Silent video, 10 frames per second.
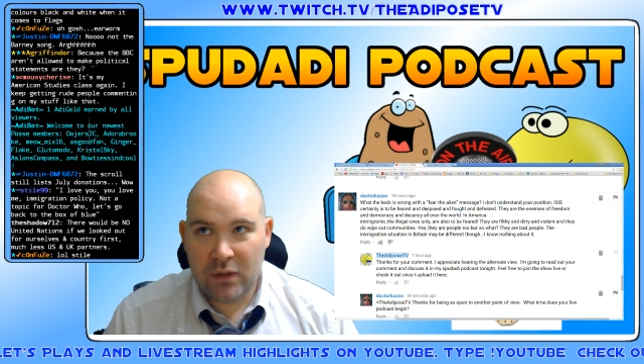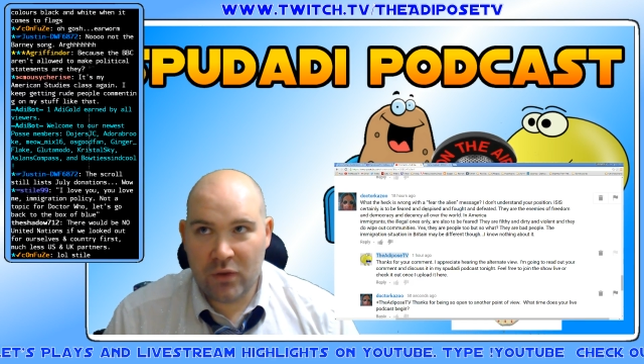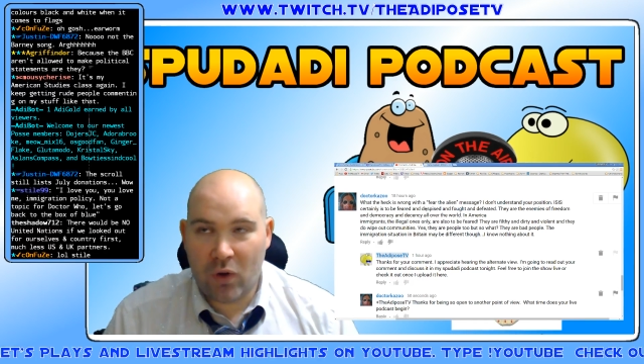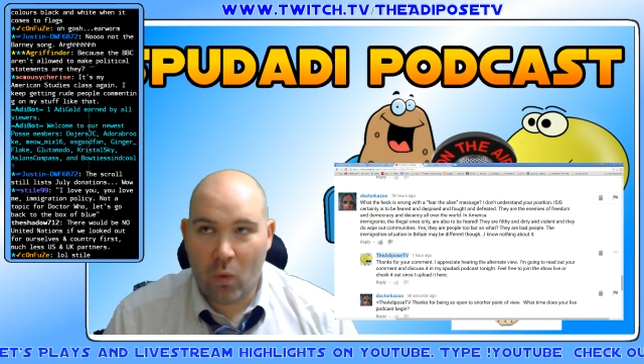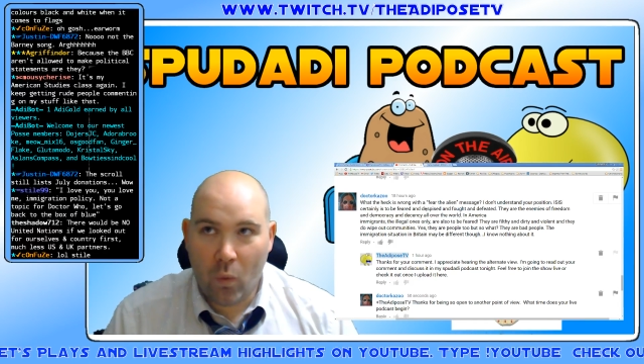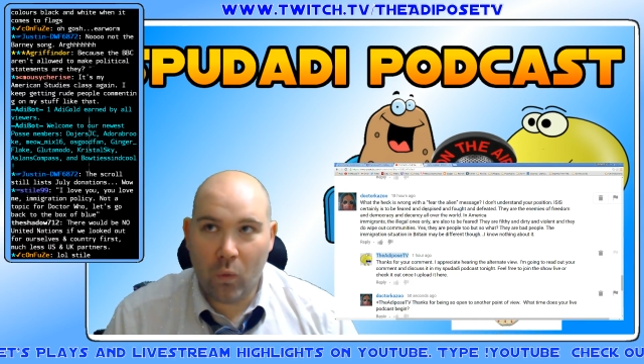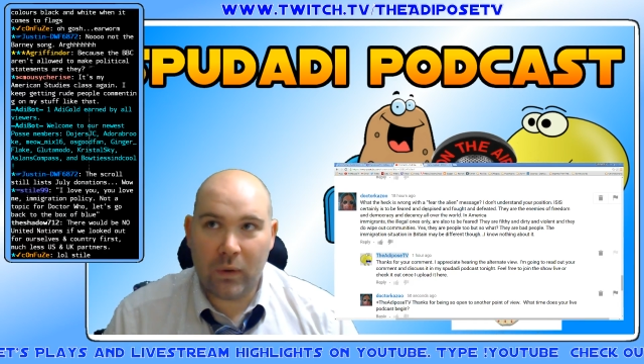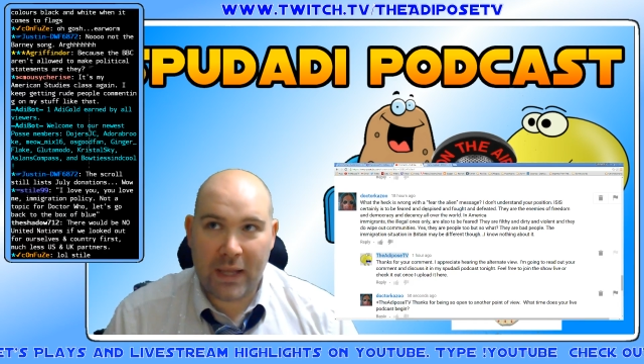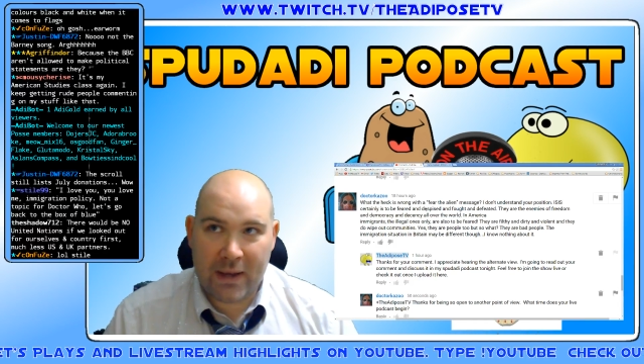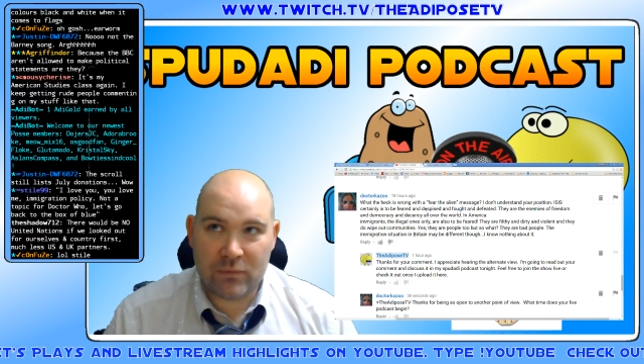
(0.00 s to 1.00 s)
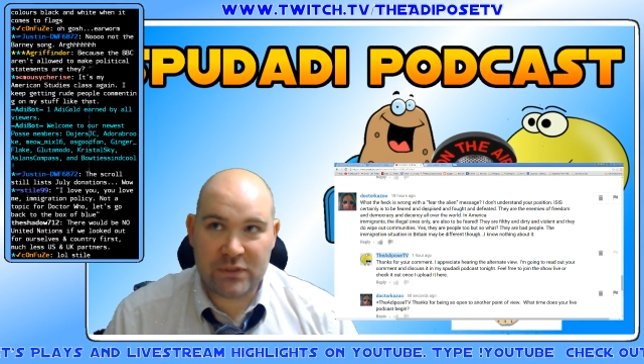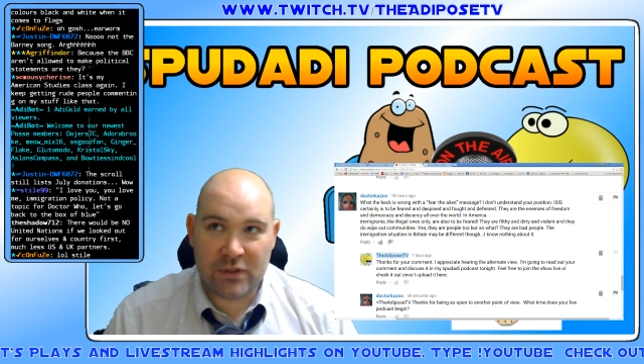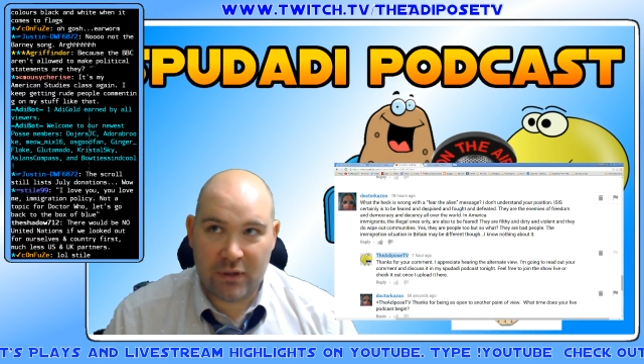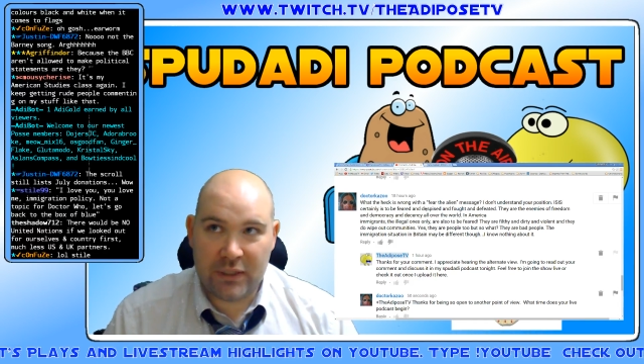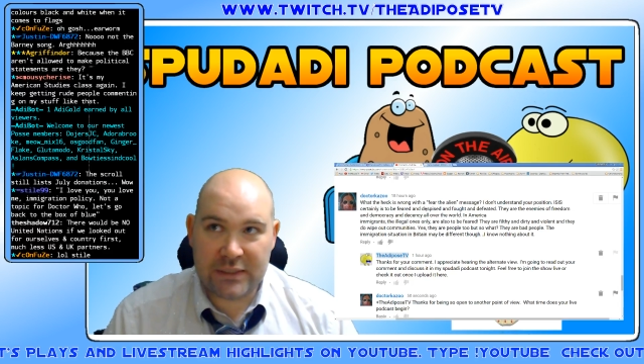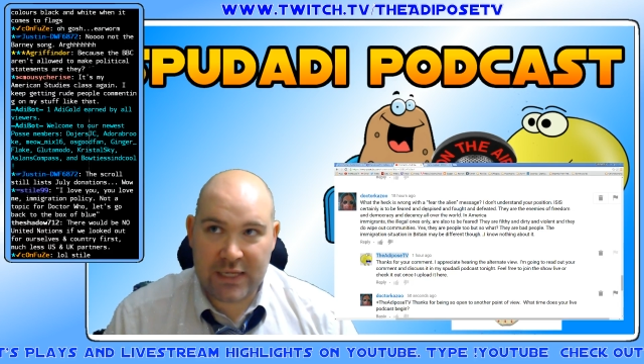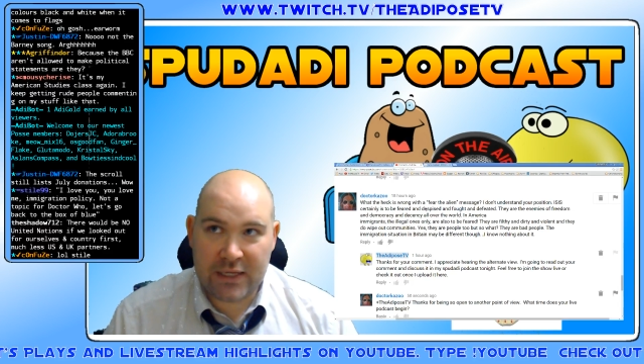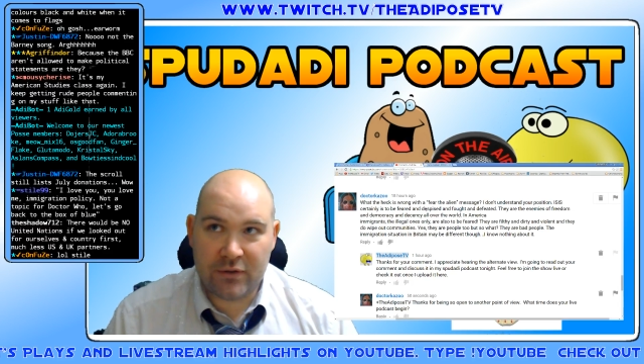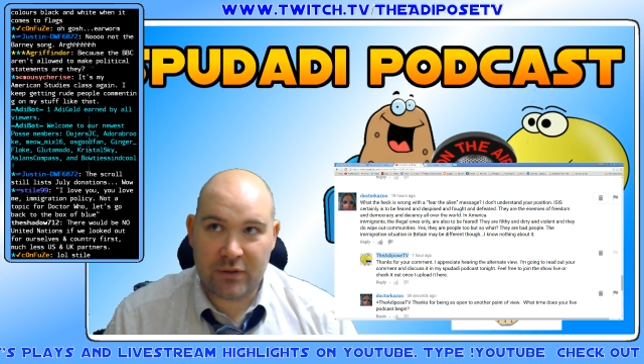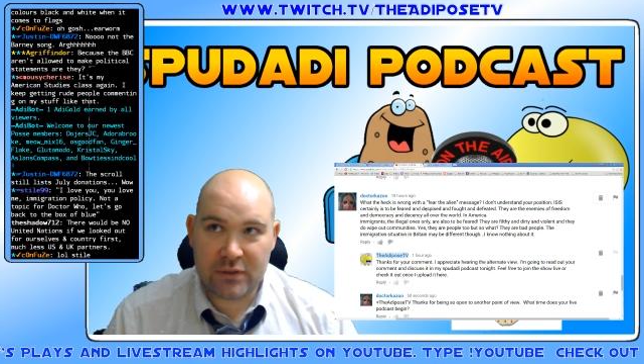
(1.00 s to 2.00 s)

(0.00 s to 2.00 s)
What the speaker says: all outsiders are dangerous.